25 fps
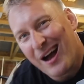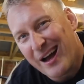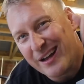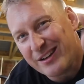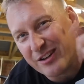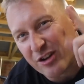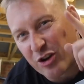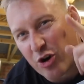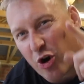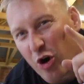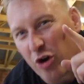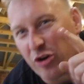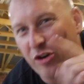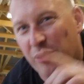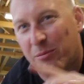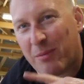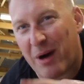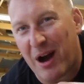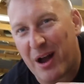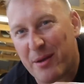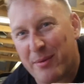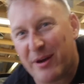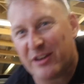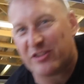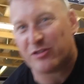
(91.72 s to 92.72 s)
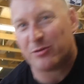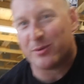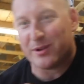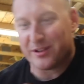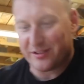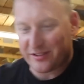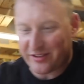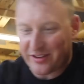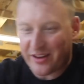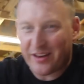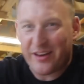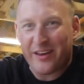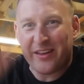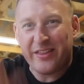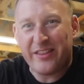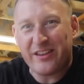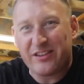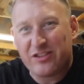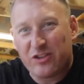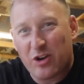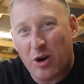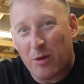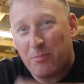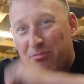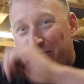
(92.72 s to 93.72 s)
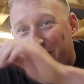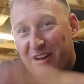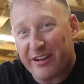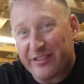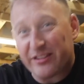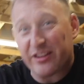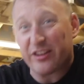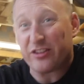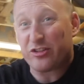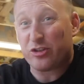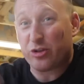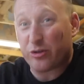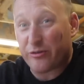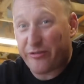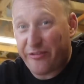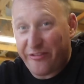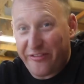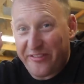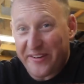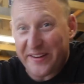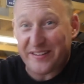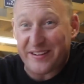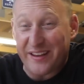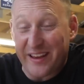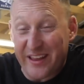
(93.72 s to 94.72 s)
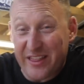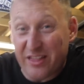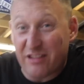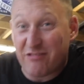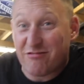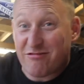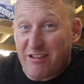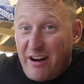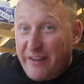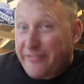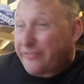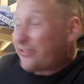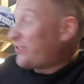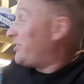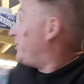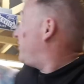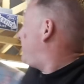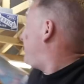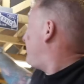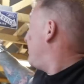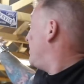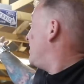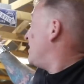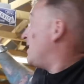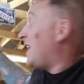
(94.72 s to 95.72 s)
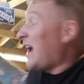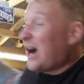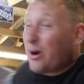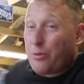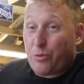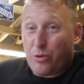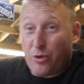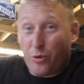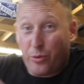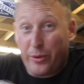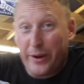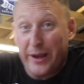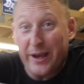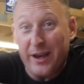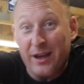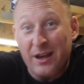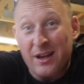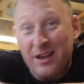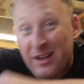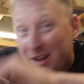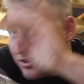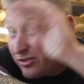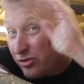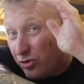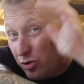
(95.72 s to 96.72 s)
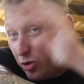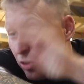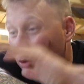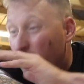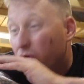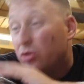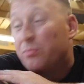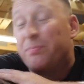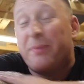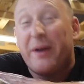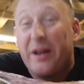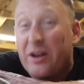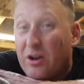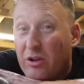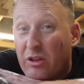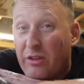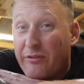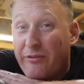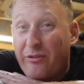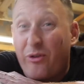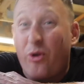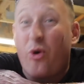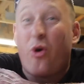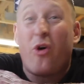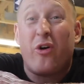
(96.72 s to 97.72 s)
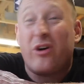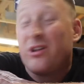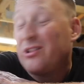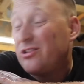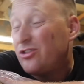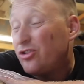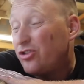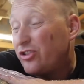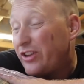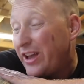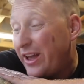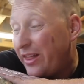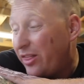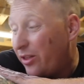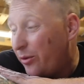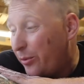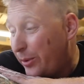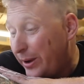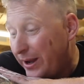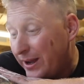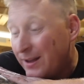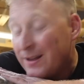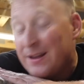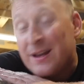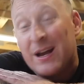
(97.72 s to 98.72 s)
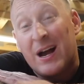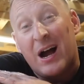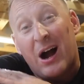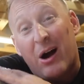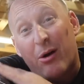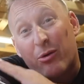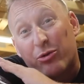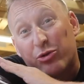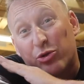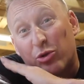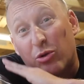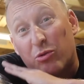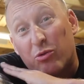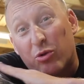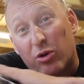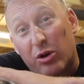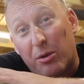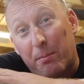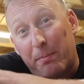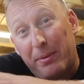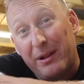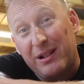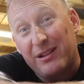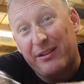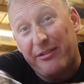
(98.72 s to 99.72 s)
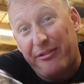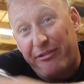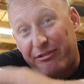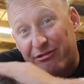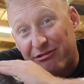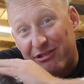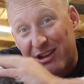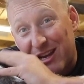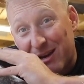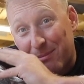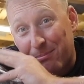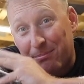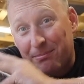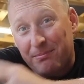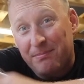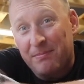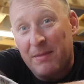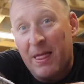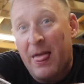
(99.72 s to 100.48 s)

And according to my measurements, this compressor should fit in the rafters out the way. It's no good being on the floor, it'll just get in the way. So I'm going to build a frame,